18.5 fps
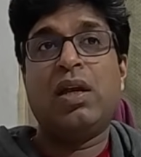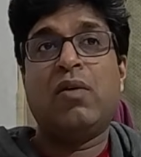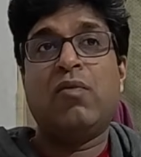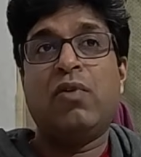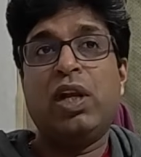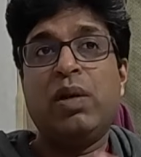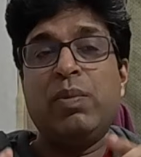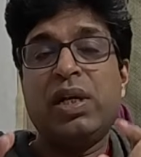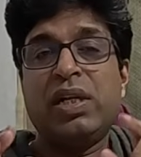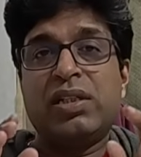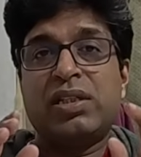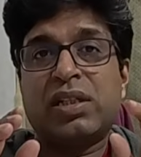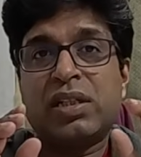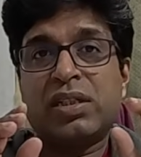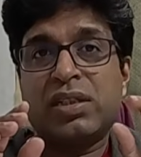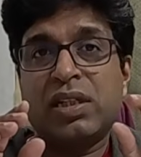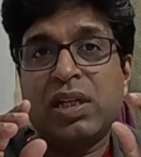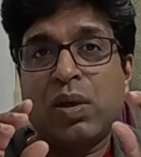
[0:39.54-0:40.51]
We'll be
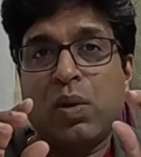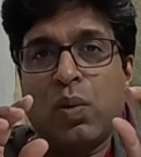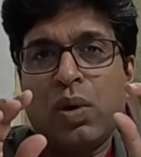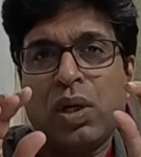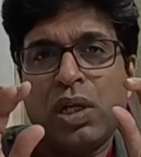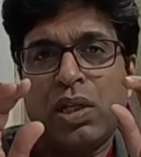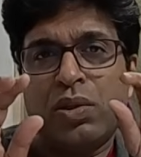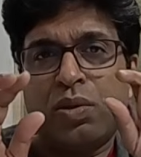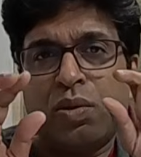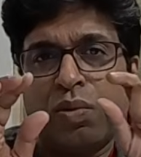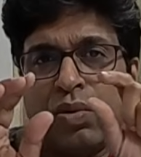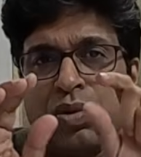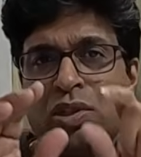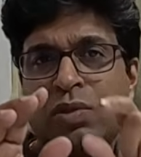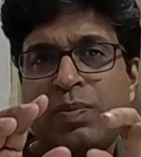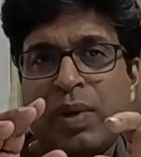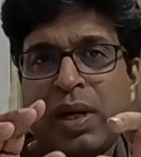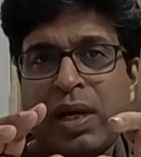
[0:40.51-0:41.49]
discussing only
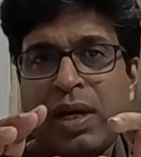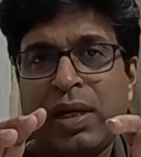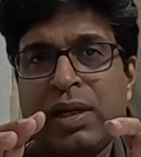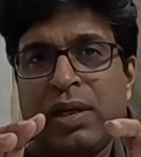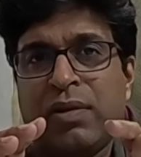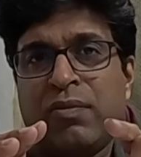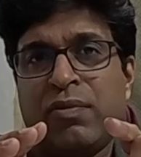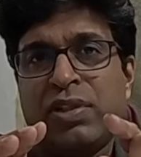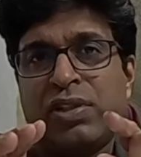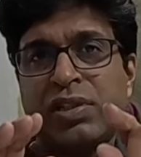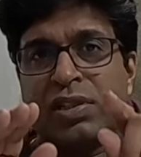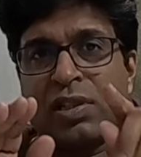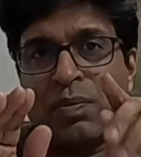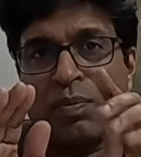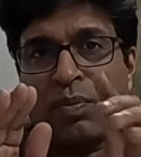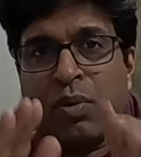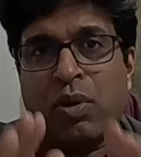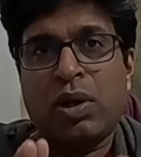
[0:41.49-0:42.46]
those part which
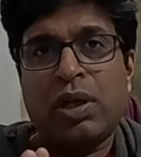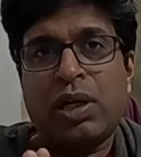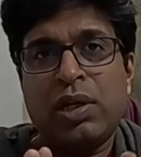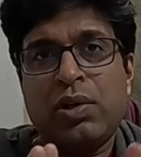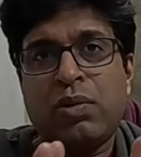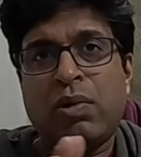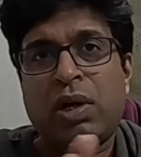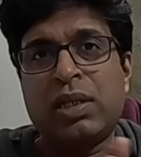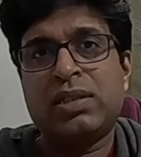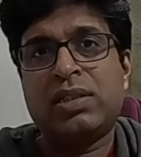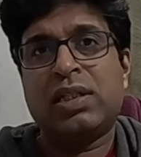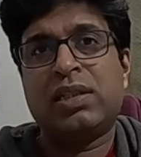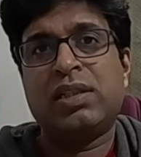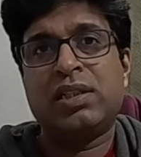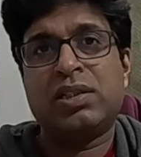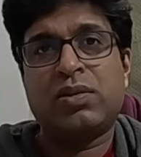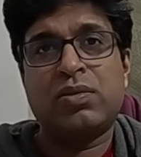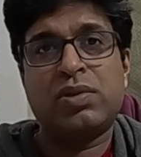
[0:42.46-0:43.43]
is important to
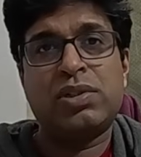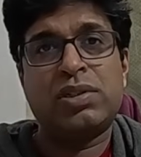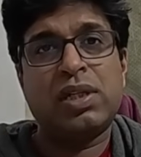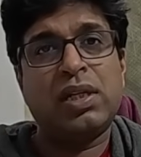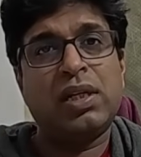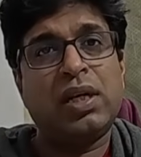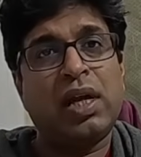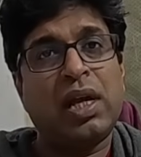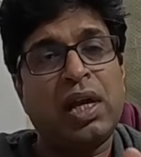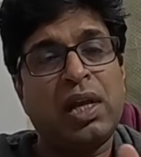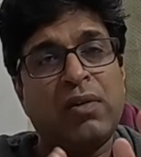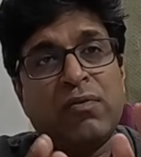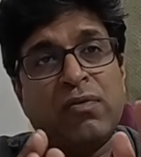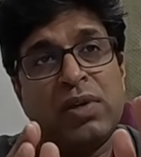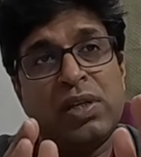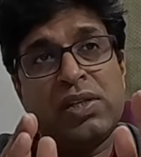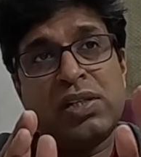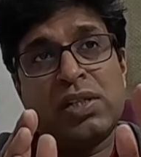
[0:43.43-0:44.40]
answer this question
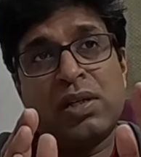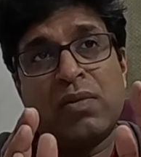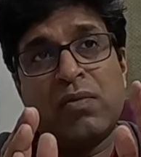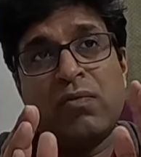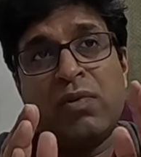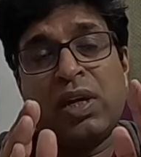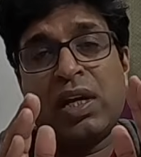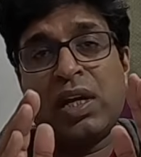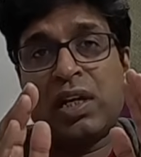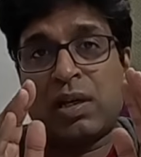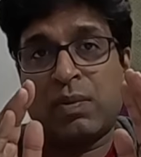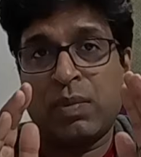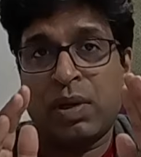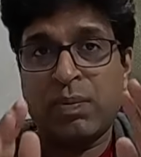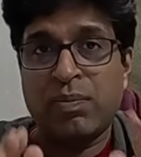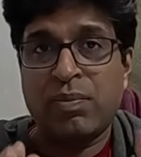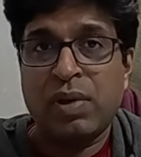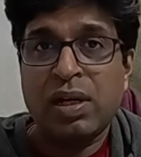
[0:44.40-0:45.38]
and which we can
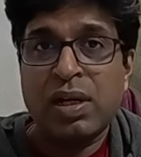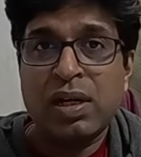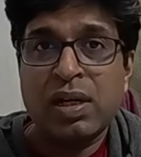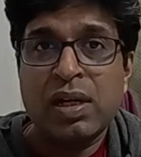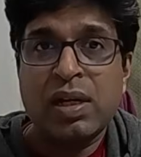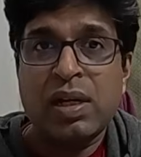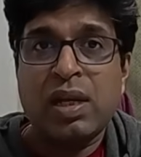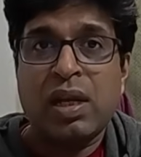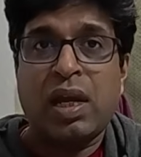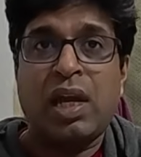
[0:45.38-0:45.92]
remember